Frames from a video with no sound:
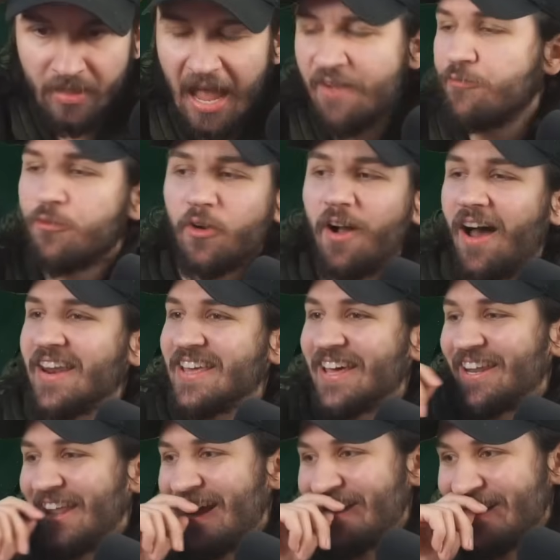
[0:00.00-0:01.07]
I forgot he
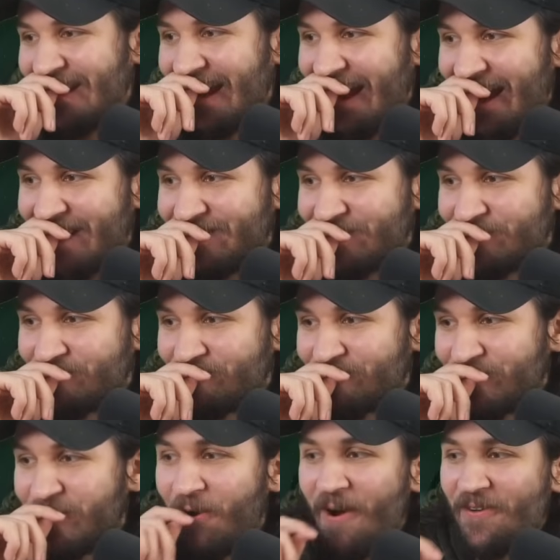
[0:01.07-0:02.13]
had Lightning, guys. Yo,